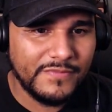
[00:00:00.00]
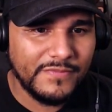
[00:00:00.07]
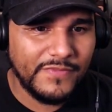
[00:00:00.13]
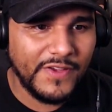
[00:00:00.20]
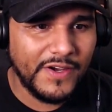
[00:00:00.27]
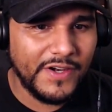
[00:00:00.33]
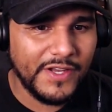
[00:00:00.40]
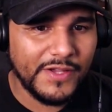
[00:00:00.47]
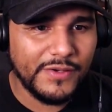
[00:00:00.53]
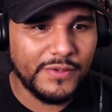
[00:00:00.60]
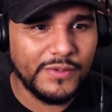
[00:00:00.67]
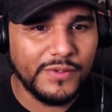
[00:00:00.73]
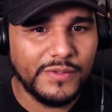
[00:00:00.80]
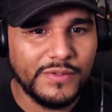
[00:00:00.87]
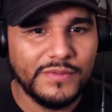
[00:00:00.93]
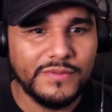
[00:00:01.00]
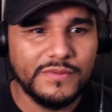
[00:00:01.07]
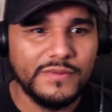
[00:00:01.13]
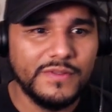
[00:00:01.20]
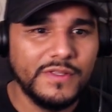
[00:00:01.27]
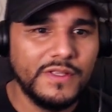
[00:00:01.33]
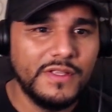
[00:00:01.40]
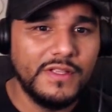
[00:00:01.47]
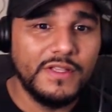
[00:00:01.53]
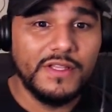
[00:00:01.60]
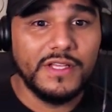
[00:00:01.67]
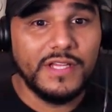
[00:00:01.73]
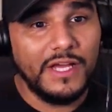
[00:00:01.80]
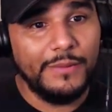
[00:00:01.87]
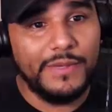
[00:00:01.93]
Very cool.
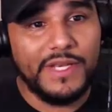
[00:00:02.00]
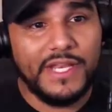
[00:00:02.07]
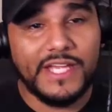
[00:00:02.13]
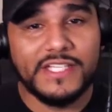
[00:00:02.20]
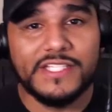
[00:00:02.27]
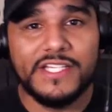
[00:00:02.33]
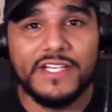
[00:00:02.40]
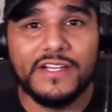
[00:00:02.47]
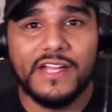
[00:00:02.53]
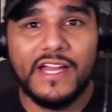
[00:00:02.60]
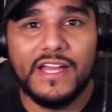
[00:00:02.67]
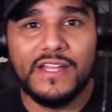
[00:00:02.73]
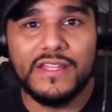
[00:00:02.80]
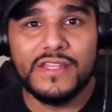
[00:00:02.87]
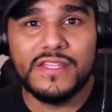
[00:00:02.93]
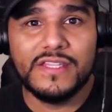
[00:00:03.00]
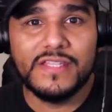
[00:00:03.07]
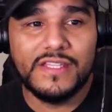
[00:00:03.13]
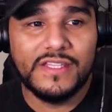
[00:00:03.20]
Coming next year, guys.